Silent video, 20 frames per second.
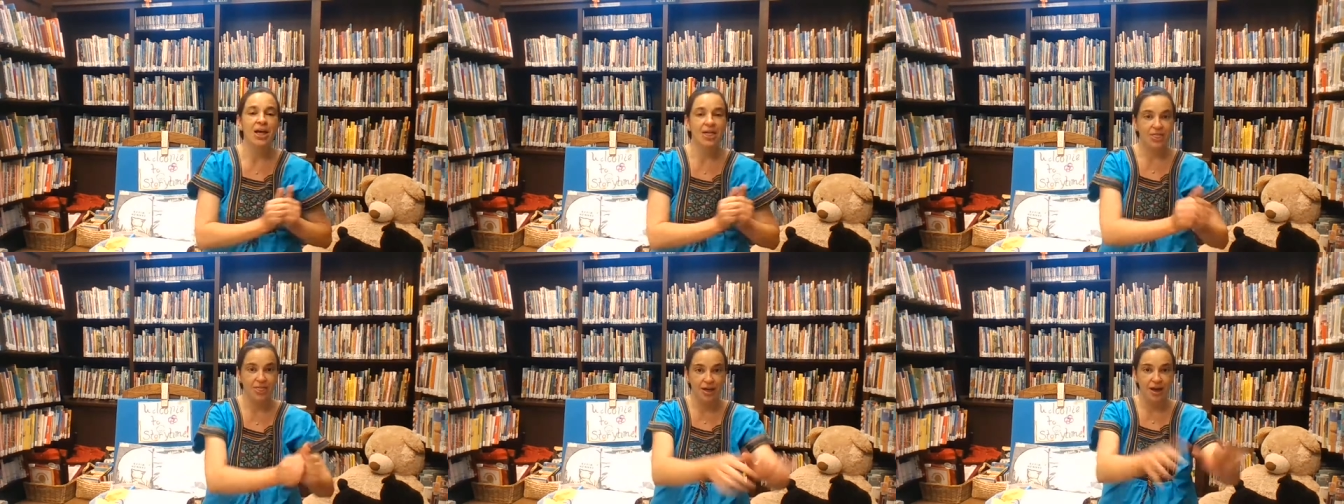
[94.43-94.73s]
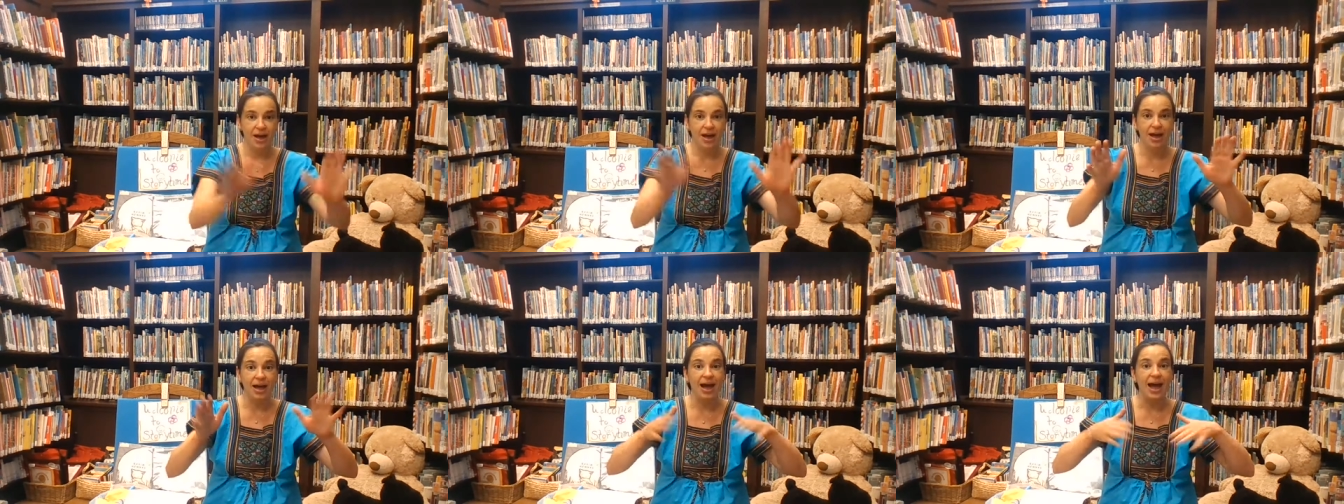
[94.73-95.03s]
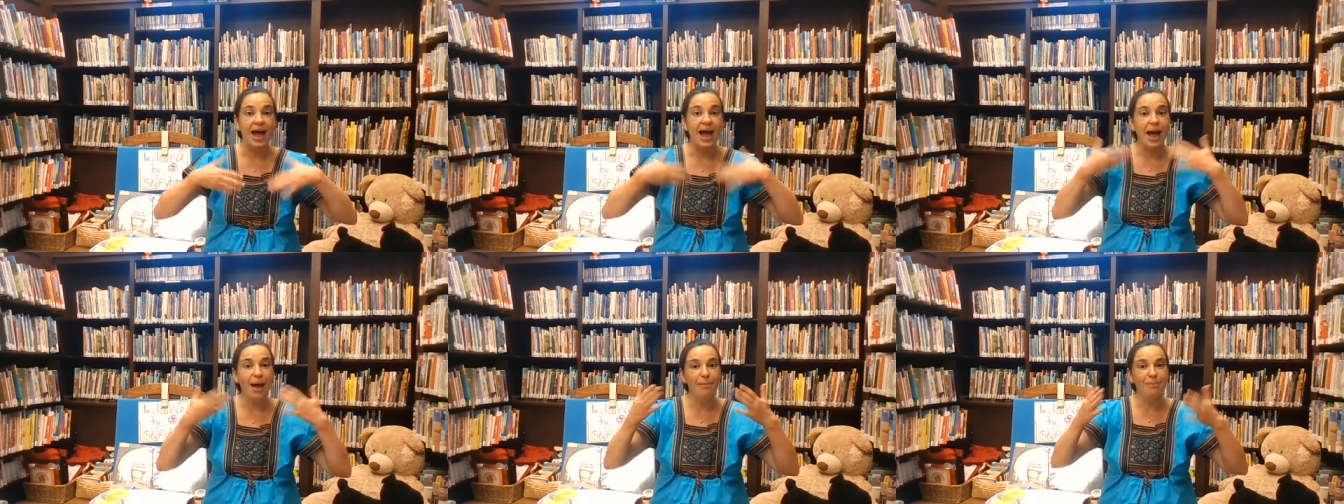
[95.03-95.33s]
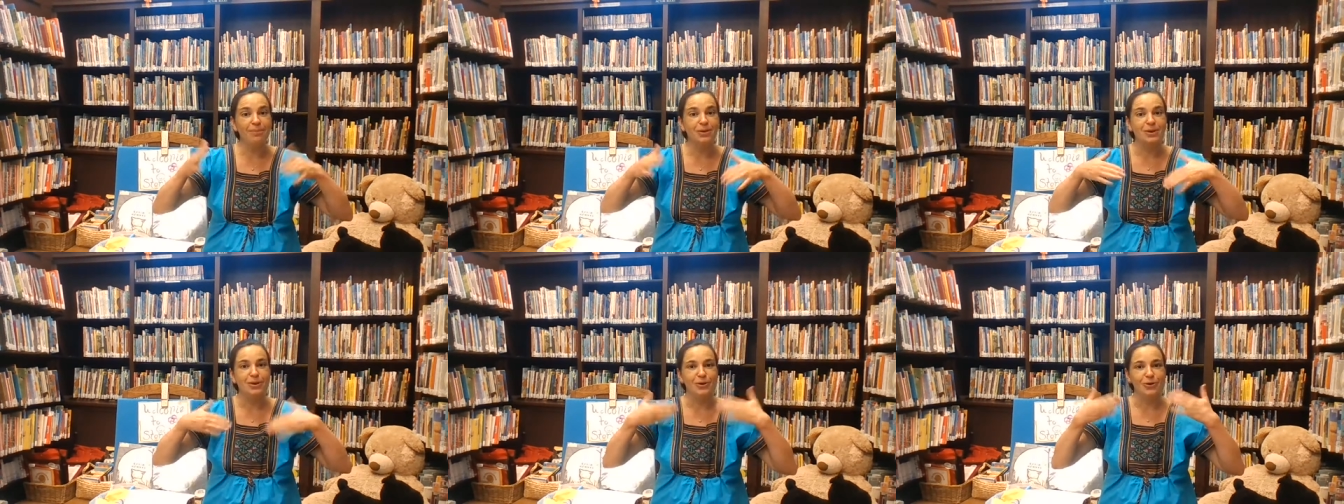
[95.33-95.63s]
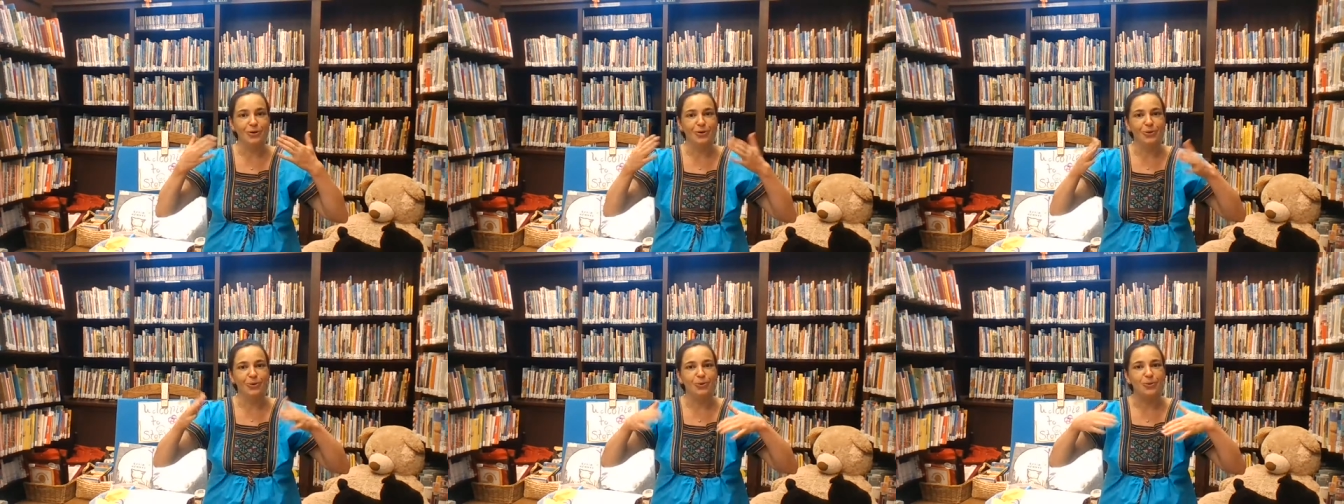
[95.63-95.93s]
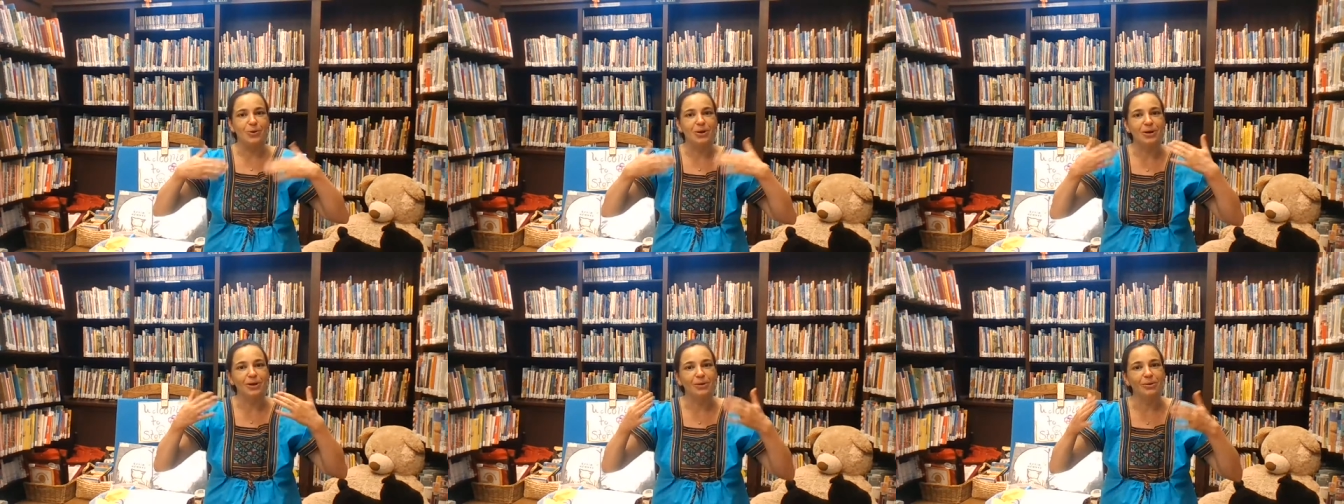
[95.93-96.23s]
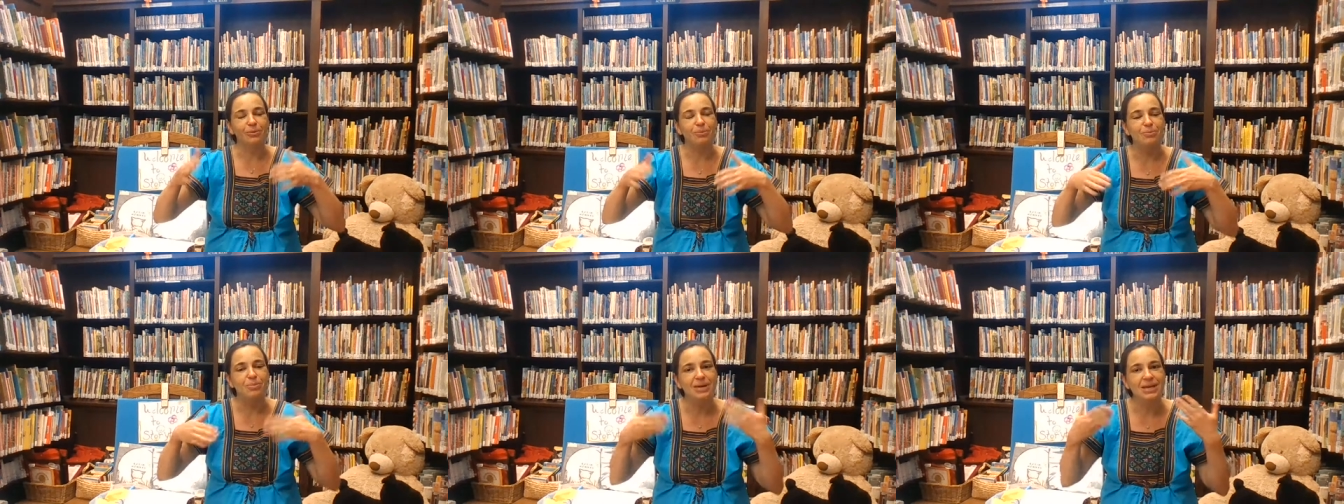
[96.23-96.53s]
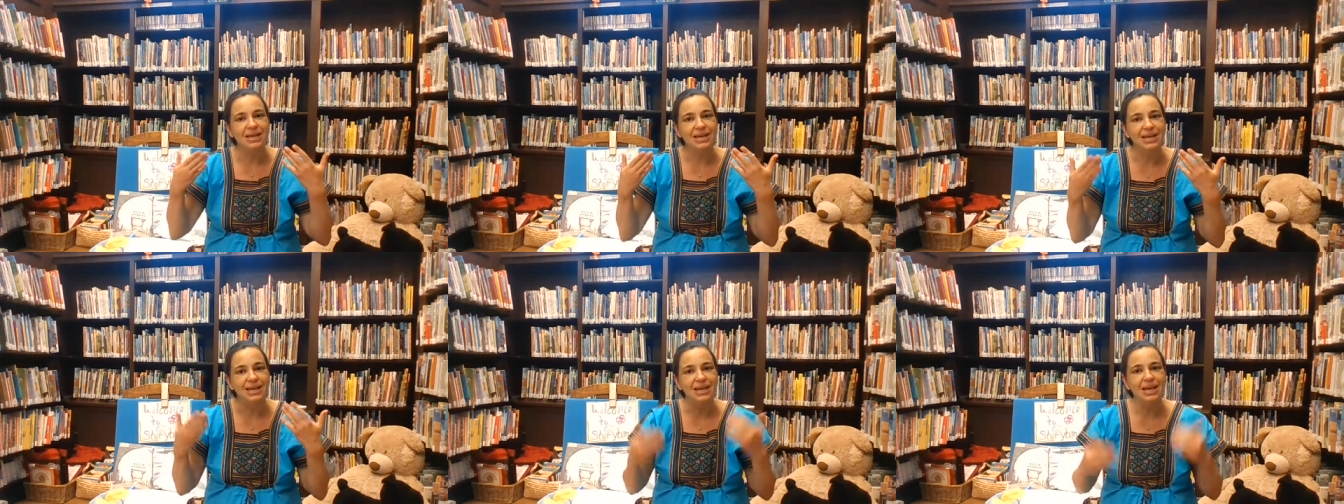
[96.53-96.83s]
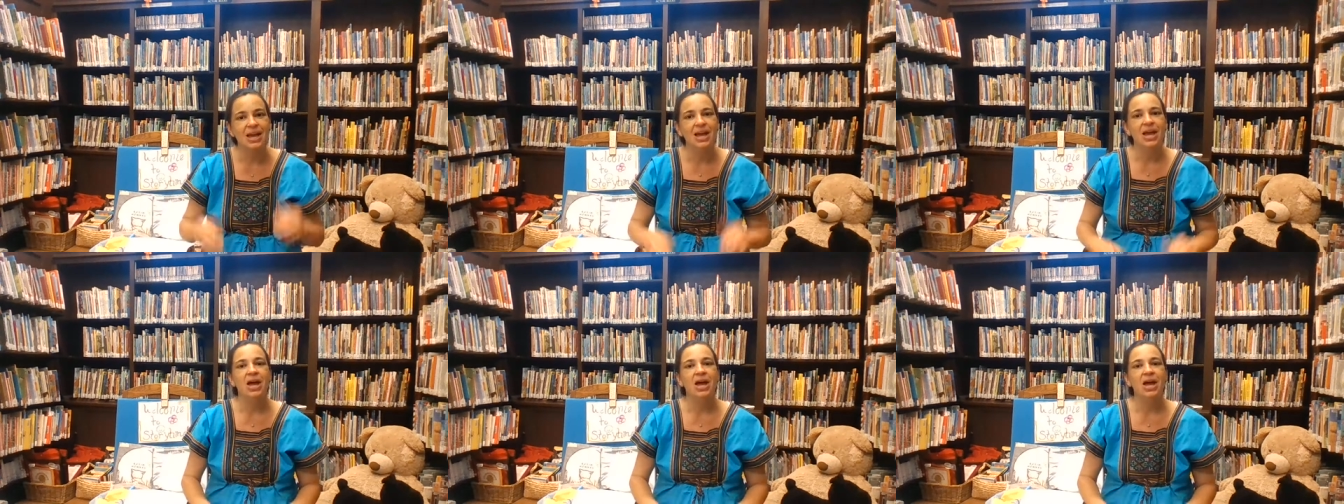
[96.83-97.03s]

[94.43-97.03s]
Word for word: the happier we'll be.